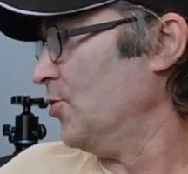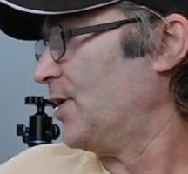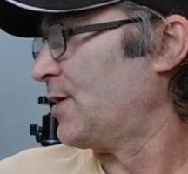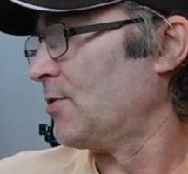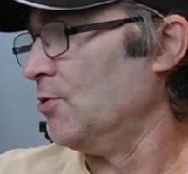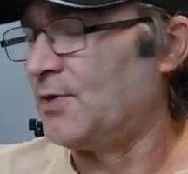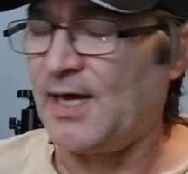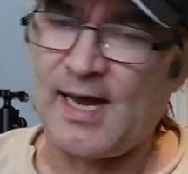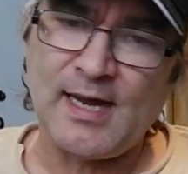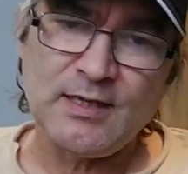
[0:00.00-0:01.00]
You
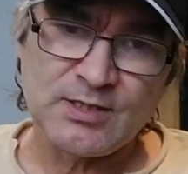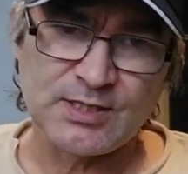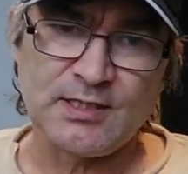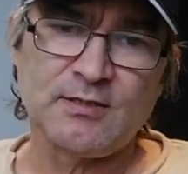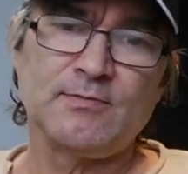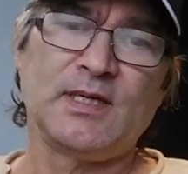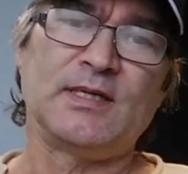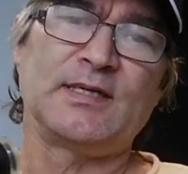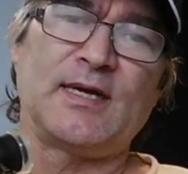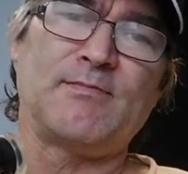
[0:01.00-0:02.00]
can see them in
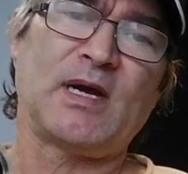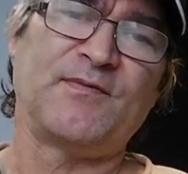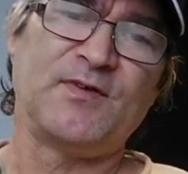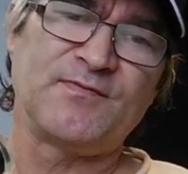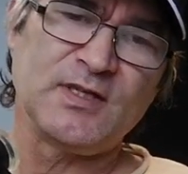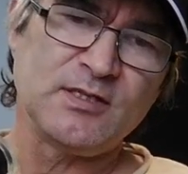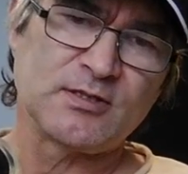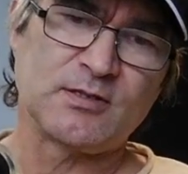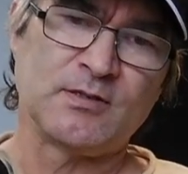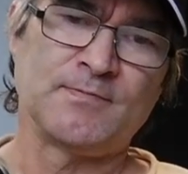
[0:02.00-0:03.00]
the 10 by
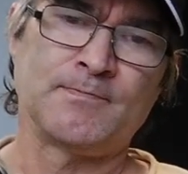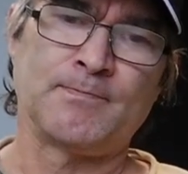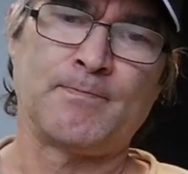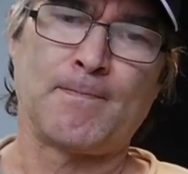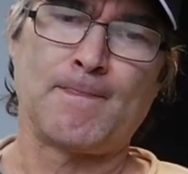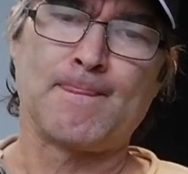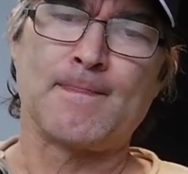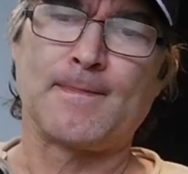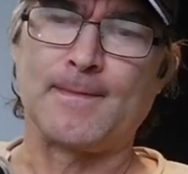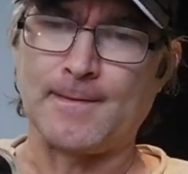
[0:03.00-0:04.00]
50s.
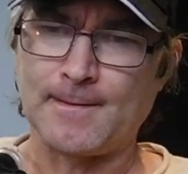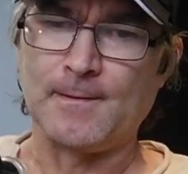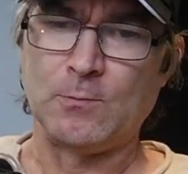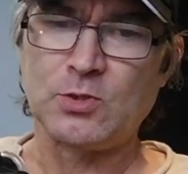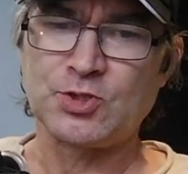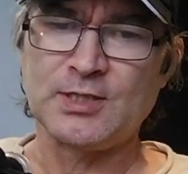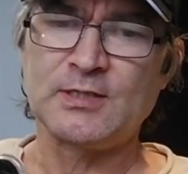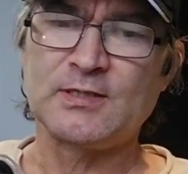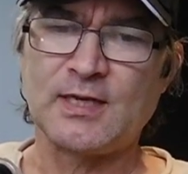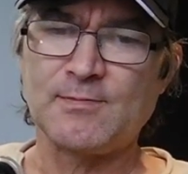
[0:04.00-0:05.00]
You will see it
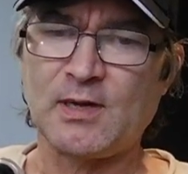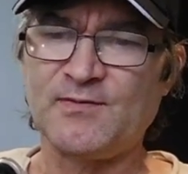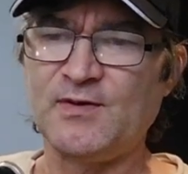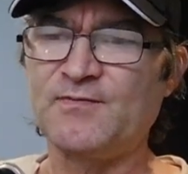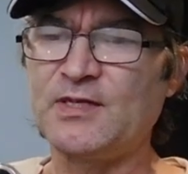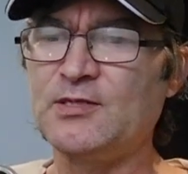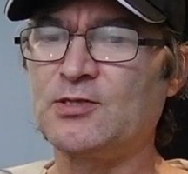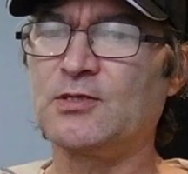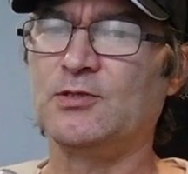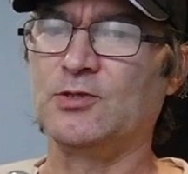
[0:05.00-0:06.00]
in 10 by 50s.
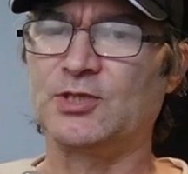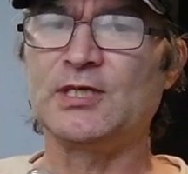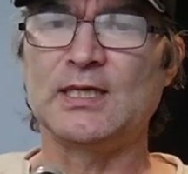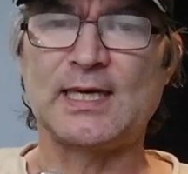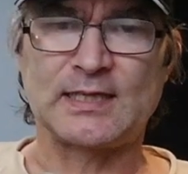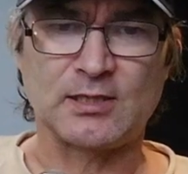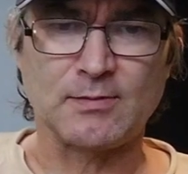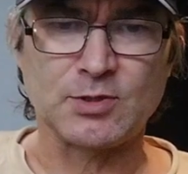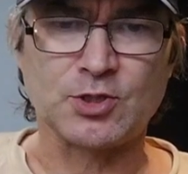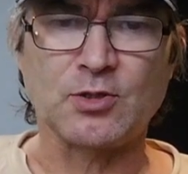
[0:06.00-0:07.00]
You'll see a lot of
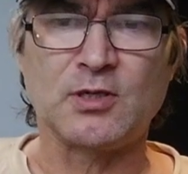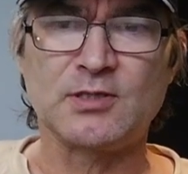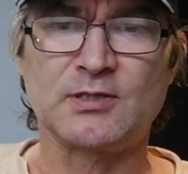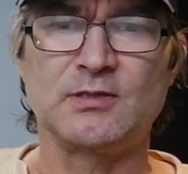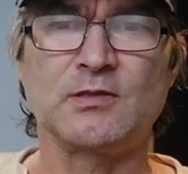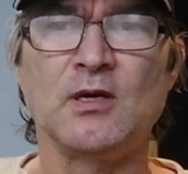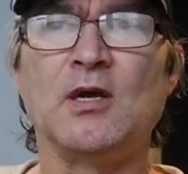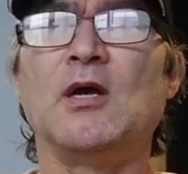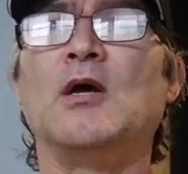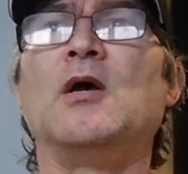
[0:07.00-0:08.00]
double stars.
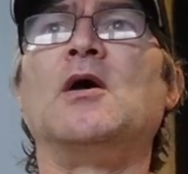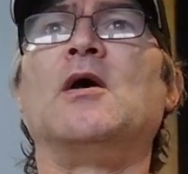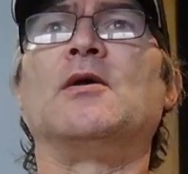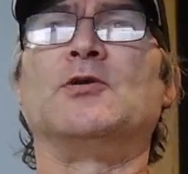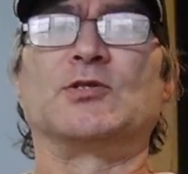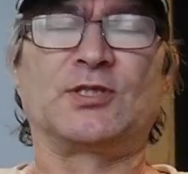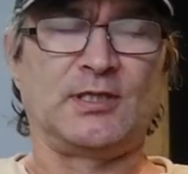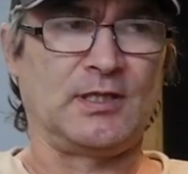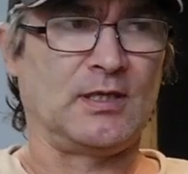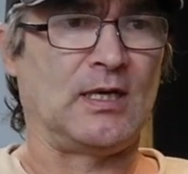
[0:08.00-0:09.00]
You'll
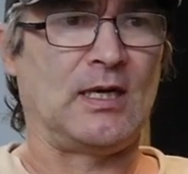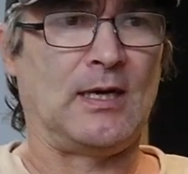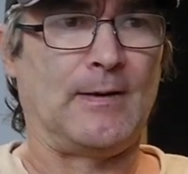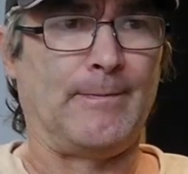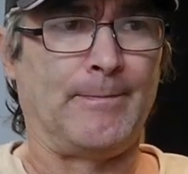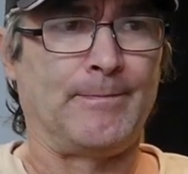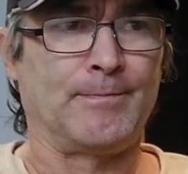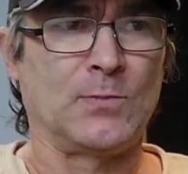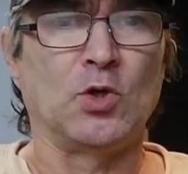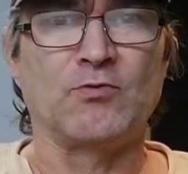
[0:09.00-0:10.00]
see
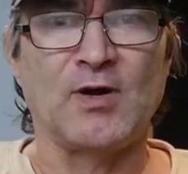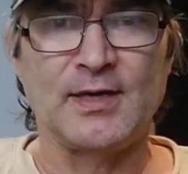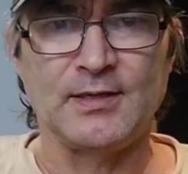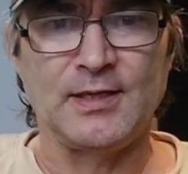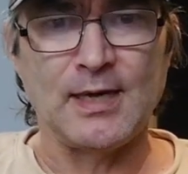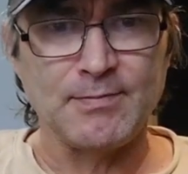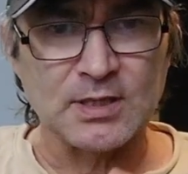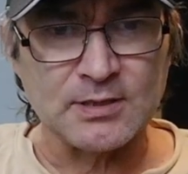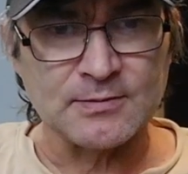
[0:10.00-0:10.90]
the Orion Nebula